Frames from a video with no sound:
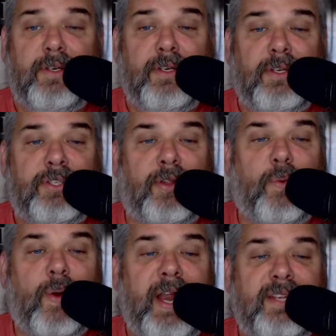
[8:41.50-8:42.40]
So the
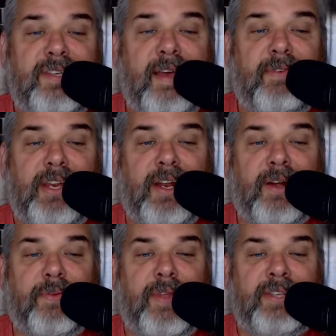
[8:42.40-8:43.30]

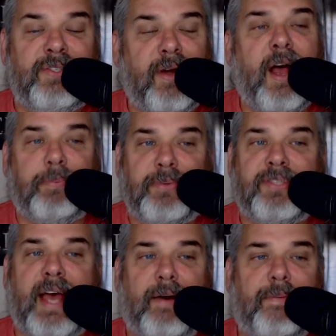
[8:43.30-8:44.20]
187, they sort of helped us
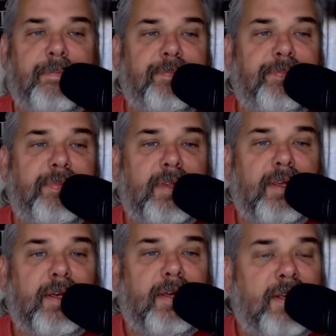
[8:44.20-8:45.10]
out.
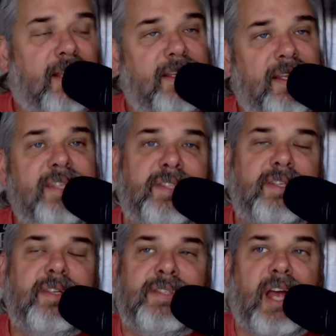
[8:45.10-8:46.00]
Now,
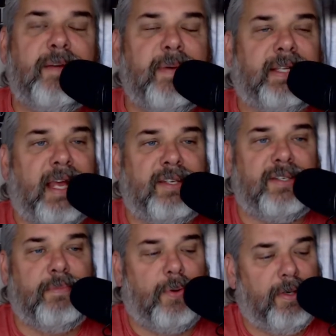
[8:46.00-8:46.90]
let's talk about that
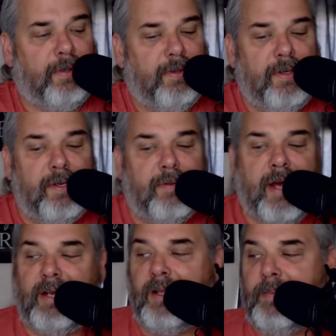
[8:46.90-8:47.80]
some more,
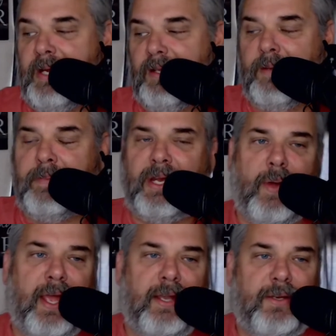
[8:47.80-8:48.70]
right? Let me go
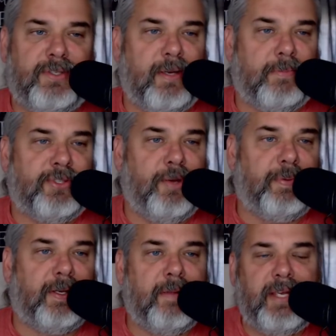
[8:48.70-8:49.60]
ahead and do something
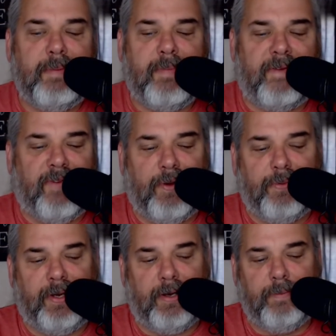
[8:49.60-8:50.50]
stupid. Let me get my phone
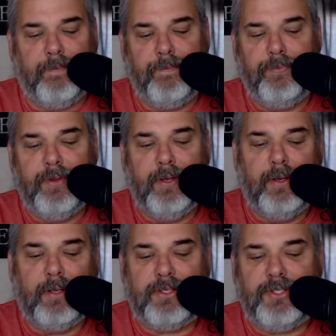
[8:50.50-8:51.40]
here.
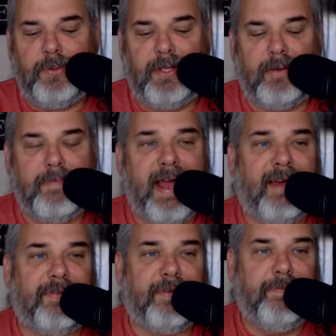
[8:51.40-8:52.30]
Let's do a little
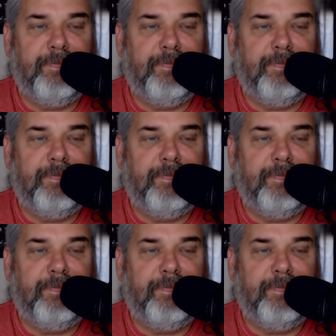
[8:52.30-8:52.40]
math.